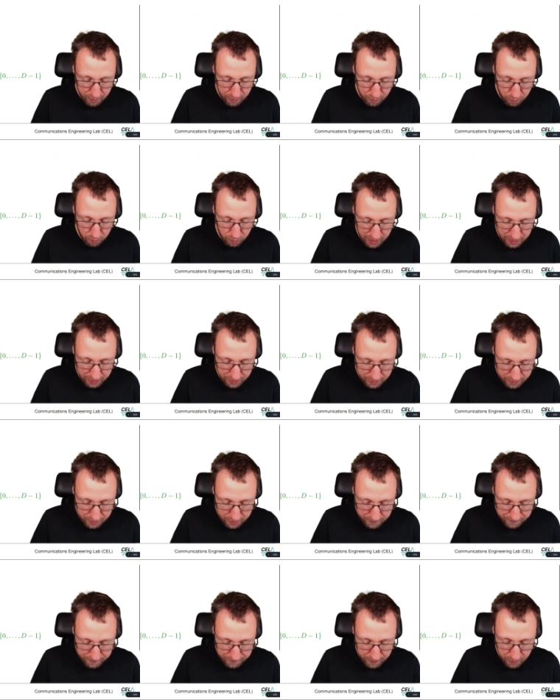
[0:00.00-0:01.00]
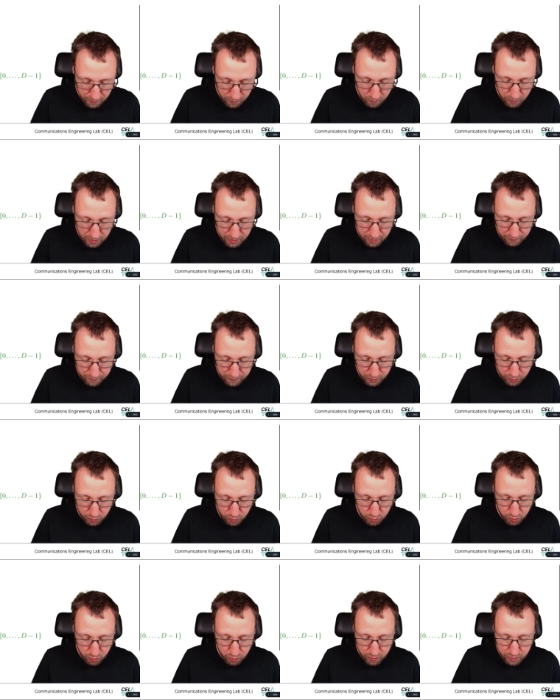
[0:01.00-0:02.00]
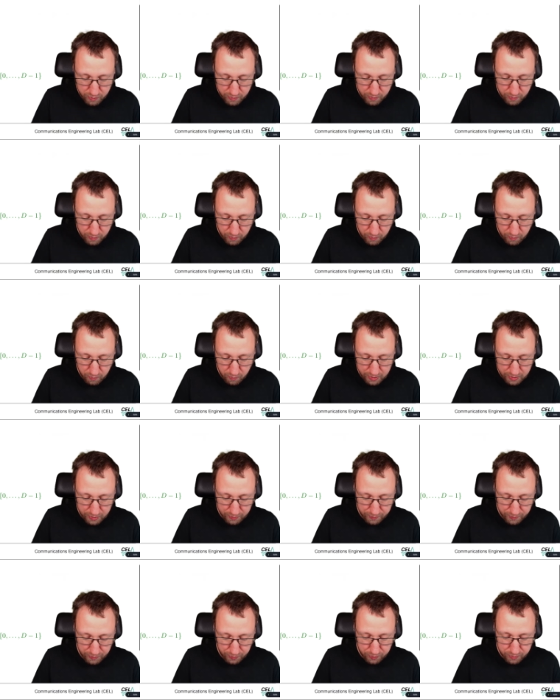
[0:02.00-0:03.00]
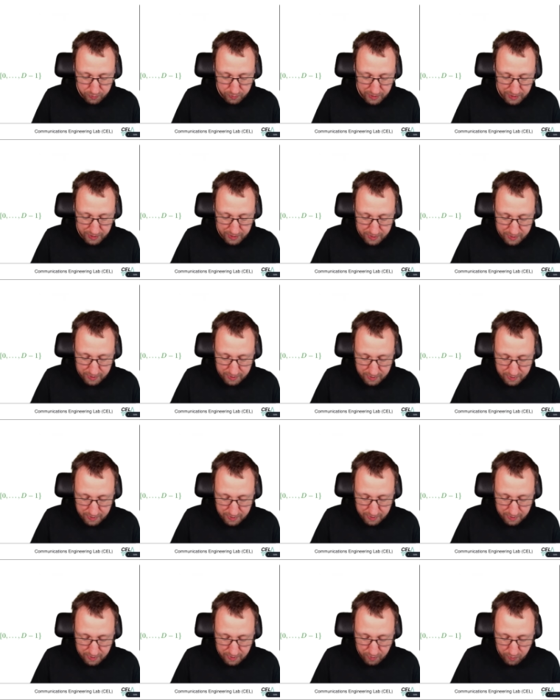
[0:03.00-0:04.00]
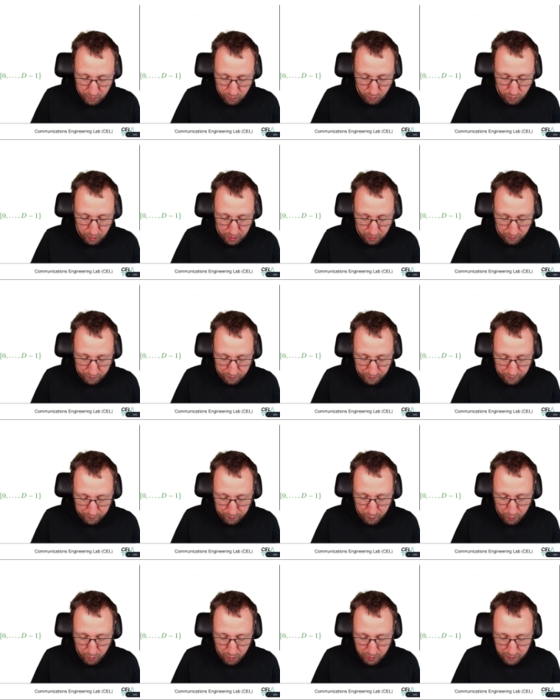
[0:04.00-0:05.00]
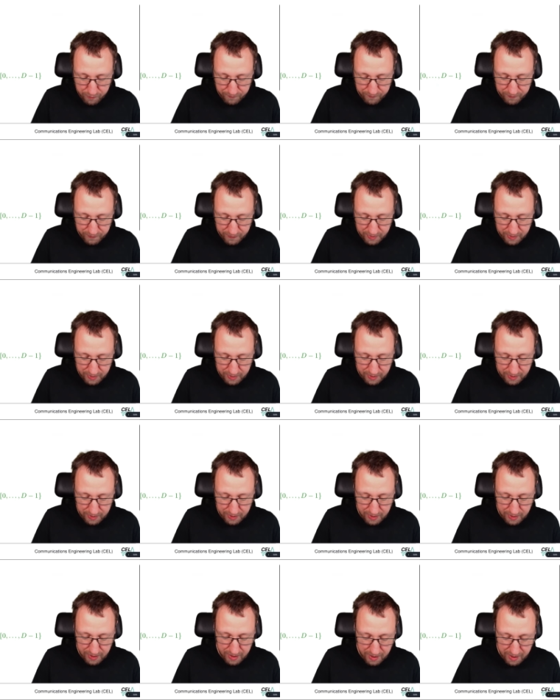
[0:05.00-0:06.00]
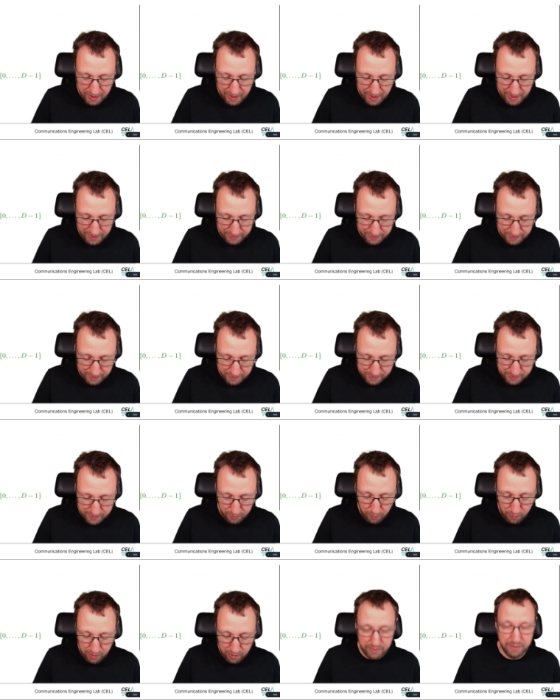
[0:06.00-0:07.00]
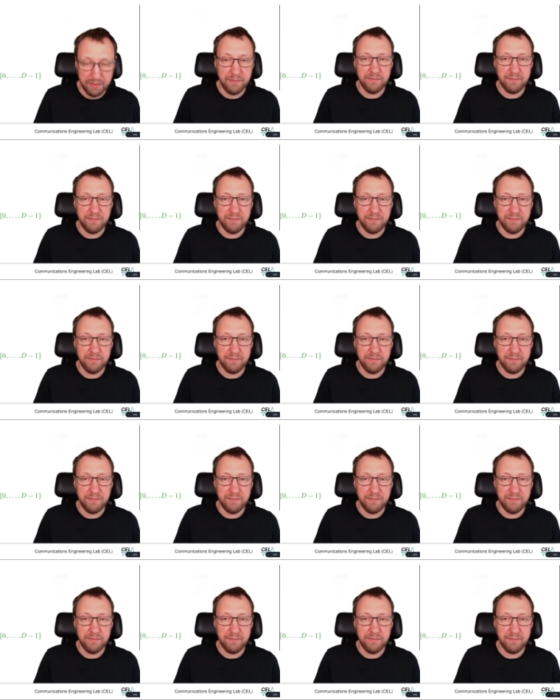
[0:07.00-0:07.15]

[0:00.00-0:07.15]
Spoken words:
1, 1 over 2, 1 over 3, 1 over 4, and so on.